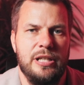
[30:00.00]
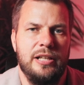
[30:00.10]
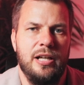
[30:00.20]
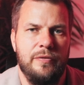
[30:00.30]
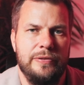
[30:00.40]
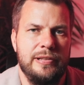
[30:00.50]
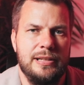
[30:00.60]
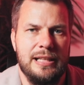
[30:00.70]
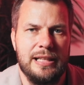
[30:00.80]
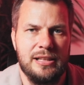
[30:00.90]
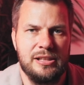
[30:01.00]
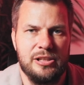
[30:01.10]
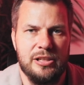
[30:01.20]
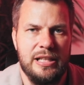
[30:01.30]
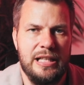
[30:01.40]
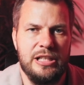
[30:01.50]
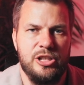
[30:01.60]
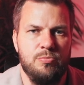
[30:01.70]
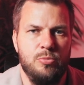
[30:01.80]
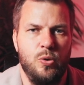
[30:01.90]
the other links to
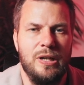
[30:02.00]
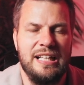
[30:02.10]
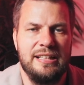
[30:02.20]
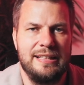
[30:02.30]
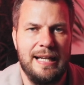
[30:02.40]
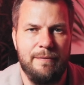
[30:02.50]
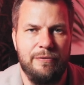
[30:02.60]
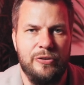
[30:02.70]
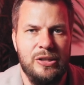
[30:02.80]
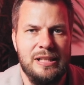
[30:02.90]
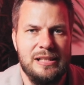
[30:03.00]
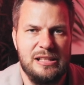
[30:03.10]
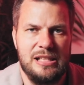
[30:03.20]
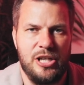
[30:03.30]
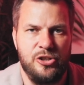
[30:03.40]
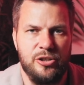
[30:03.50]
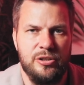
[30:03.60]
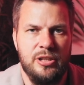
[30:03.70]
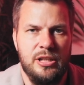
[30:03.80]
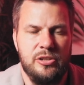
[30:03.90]
each more in-depth
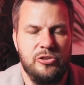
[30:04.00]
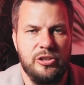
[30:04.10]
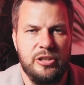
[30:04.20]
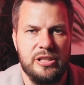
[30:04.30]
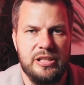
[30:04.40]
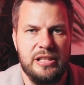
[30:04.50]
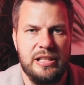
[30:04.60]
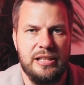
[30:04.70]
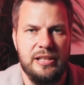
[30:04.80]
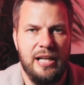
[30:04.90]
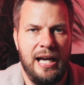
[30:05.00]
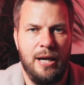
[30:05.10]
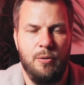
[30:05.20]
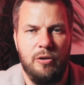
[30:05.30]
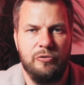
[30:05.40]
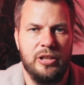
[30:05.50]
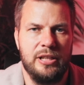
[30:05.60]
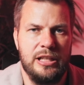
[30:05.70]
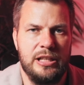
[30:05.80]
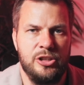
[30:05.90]
session so you can see how I've
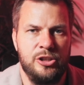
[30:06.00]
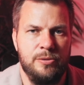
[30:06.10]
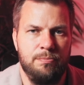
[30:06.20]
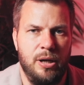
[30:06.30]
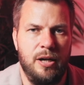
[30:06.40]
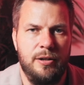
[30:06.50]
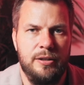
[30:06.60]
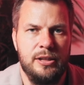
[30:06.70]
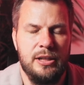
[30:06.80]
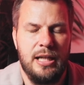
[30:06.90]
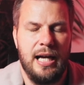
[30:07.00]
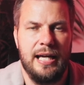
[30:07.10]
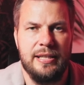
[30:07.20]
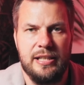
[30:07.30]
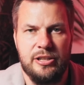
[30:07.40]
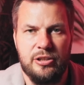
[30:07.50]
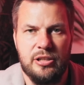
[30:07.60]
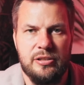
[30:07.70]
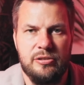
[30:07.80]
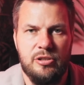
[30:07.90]
done each part, and then you
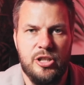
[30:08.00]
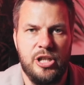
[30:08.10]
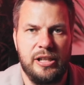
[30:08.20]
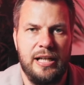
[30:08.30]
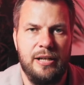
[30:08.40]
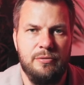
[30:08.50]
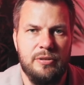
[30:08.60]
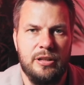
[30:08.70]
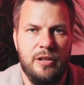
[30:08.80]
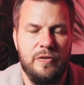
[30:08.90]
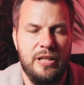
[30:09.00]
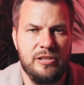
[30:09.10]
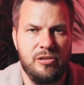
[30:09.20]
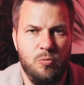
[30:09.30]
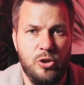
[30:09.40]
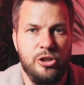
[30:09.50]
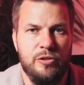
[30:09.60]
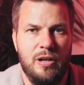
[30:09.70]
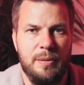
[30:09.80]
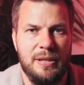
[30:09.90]
can check it out and go from there. So I wish you
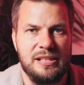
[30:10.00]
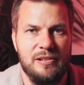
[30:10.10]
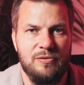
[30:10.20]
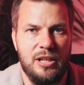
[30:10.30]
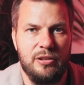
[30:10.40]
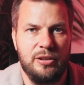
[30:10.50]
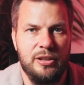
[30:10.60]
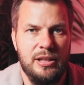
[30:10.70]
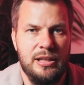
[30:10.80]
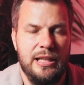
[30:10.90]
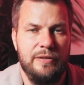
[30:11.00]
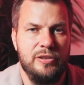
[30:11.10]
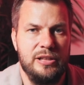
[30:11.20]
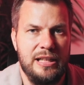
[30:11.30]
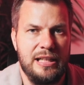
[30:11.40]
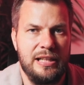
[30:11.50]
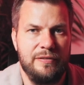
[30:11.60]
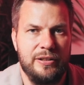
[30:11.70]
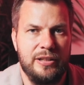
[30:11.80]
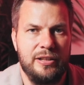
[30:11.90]
the very best of luck. If you need
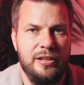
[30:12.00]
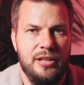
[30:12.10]
anything,